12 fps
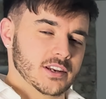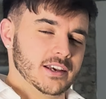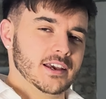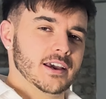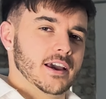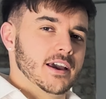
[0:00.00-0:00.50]
a
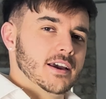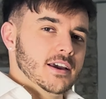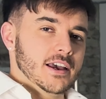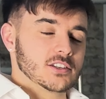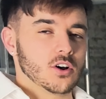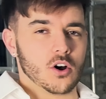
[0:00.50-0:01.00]
year
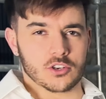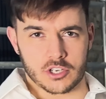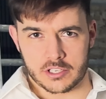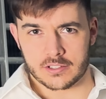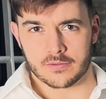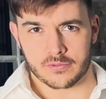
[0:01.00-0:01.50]
is not
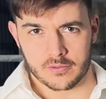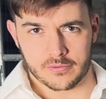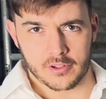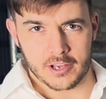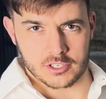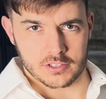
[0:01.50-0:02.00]
adjusted for
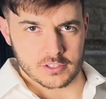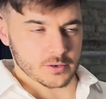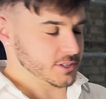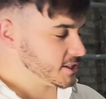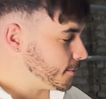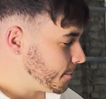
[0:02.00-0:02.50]
inflation, so
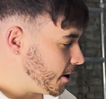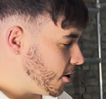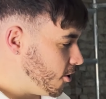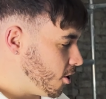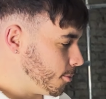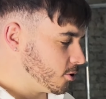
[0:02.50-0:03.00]
it's simply a
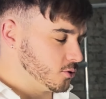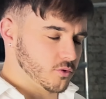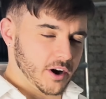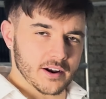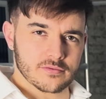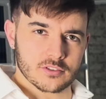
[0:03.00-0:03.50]
nominal
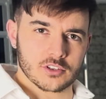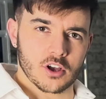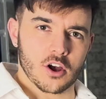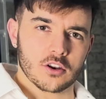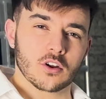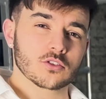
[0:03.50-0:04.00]
rate of
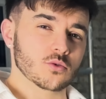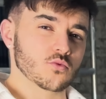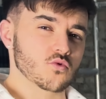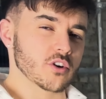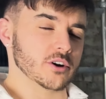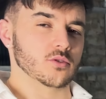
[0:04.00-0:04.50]
return, not a
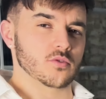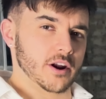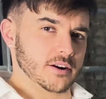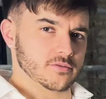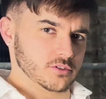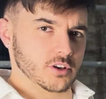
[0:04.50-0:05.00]
real
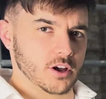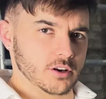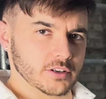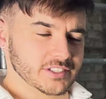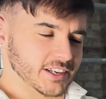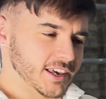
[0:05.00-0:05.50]
rate of return,
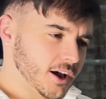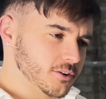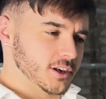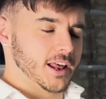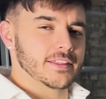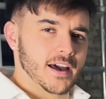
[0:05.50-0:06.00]
because to
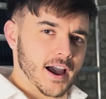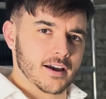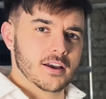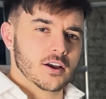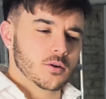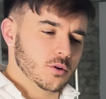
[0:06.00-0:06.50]
calculate that
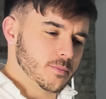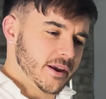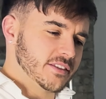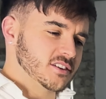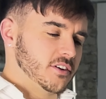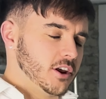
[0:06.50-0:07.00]
would make
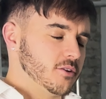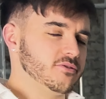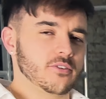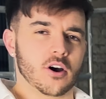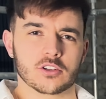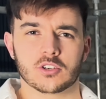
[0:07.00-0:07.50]
this video
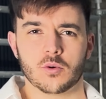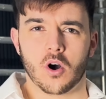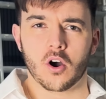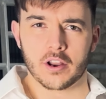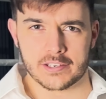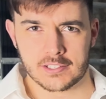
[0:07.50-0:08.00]
far too
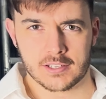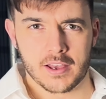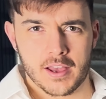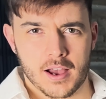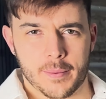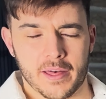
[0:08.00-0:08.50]
honest
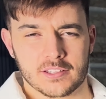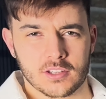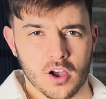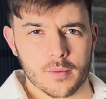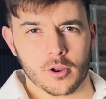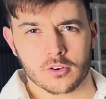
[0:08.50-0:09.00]
about the
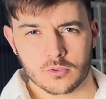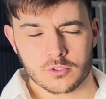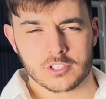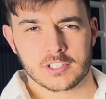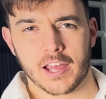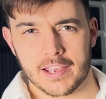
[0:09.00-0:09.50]
diabolical
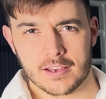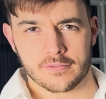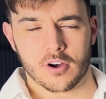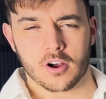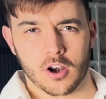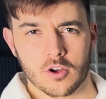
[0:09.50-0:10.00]
state of
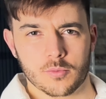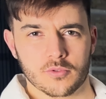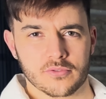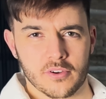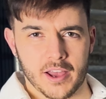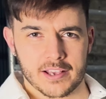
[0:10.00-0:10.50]
our global
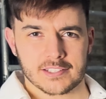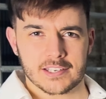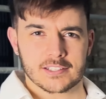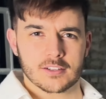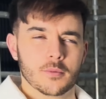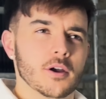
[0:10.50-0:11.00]
fiat
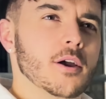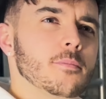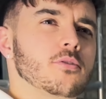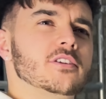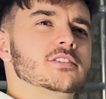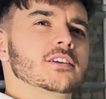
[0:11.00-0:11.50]
system
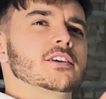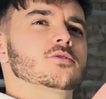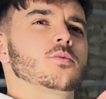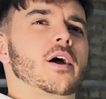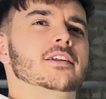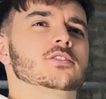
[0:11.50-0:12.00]
printing its
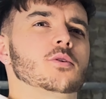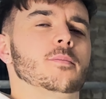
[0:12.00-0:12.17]
way into